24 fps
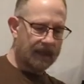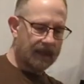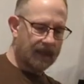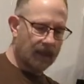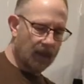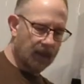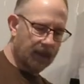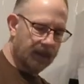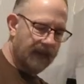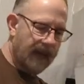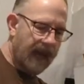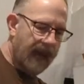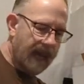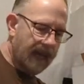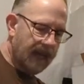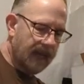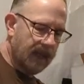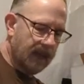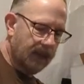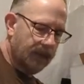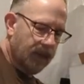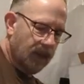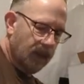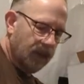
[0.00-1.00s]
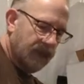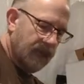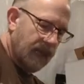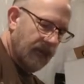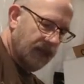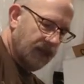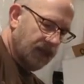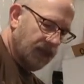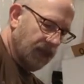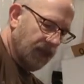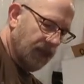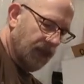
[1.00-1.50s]
So that could
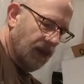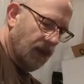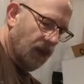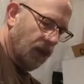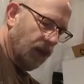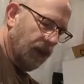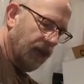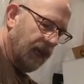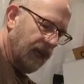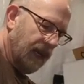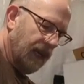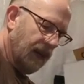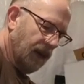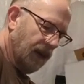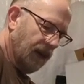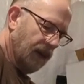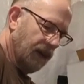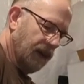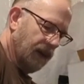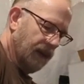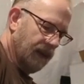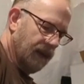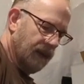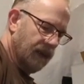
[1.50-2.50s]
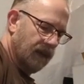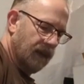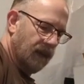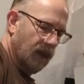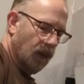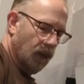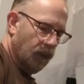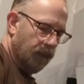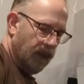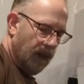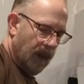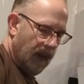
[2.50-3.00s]
potentially go here,
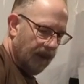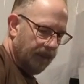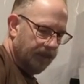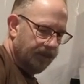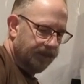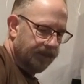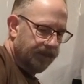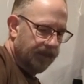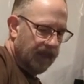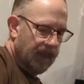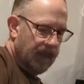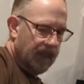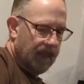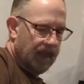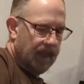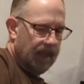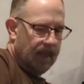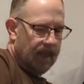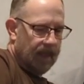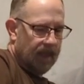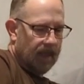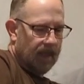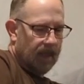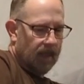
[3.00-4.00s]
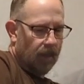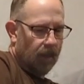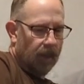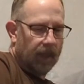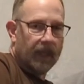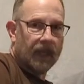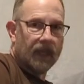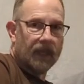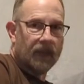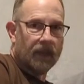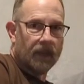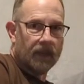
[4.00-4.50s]
no problem. We
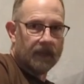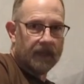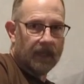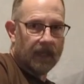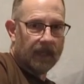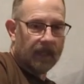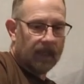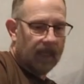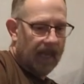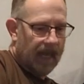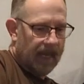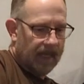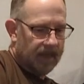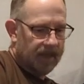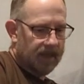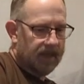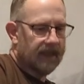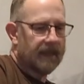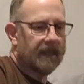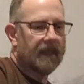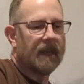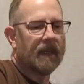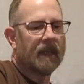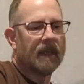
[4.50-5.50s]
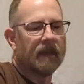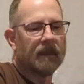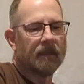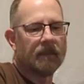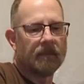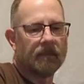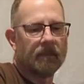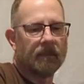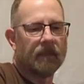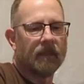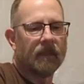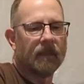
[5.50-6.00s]
could use a lens.
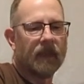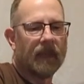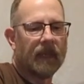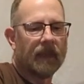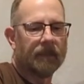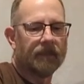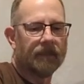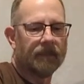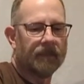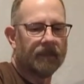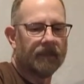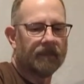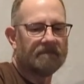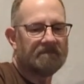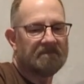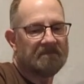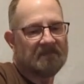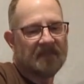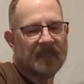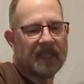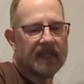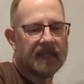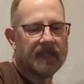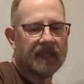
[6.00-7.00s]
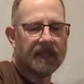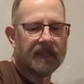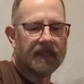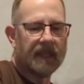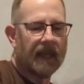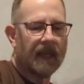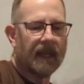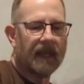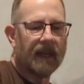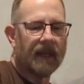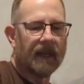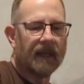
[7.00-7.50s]
This is
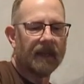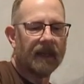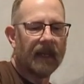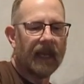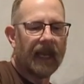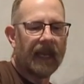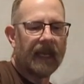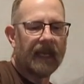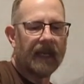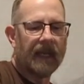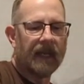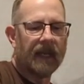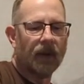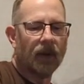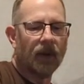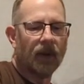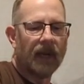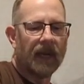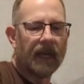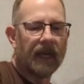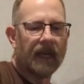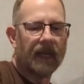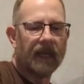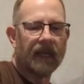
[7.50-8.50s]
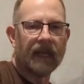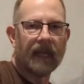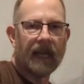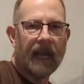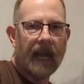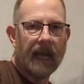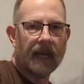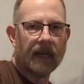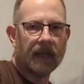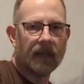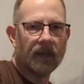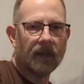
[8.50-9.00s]
a 80-degree
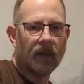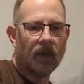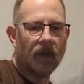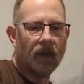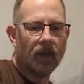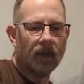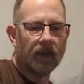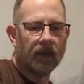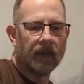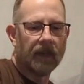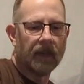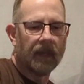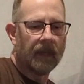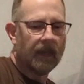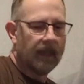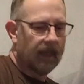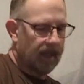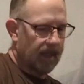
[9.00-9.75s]
conical horn,